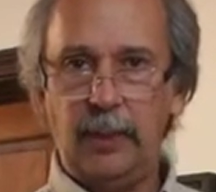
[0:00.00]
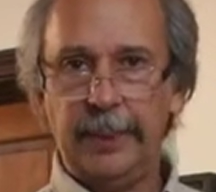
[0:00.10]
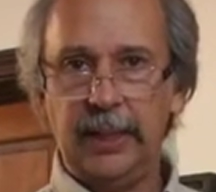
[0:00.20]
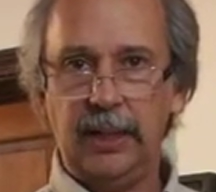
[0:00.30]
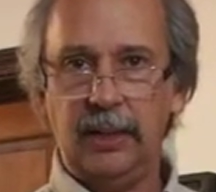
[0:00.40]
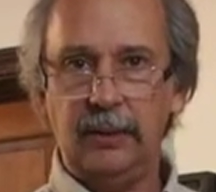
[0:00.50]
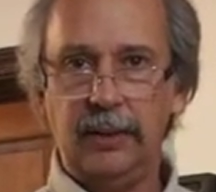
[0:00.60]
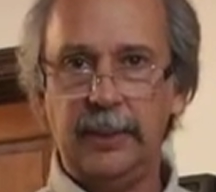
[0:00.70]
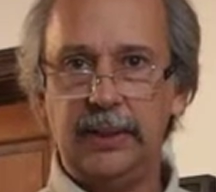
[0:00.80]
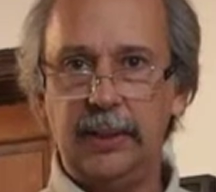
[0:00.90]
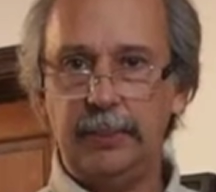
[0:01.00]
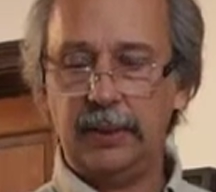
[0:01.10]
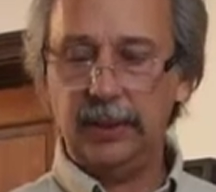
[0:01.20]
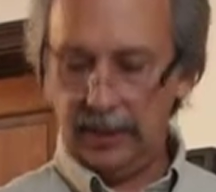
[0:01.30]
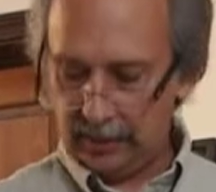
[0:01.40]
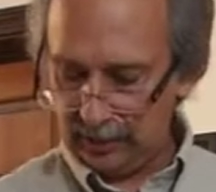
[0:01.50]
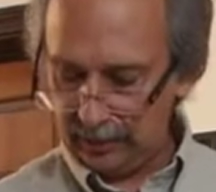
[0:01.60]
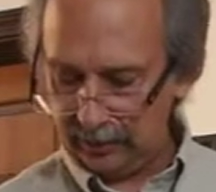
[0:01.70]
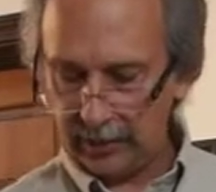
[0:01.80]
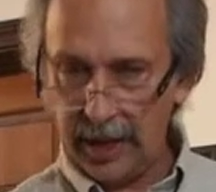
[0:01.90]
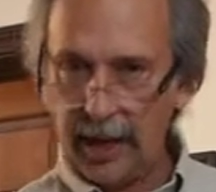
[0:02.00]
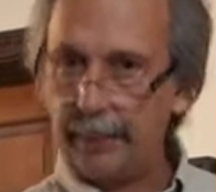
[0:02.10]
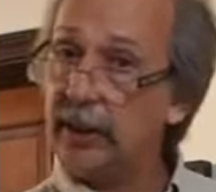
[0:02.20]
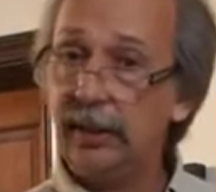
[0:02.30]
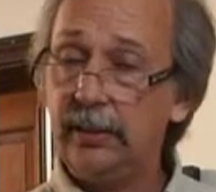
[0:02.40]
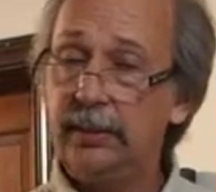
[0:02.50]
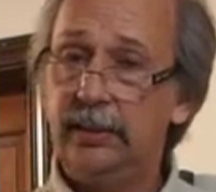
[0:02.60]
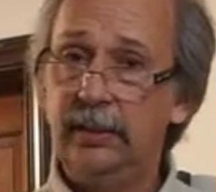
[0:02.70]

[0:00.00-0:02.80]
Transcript: I'm going to go a little bit deeper into this aperture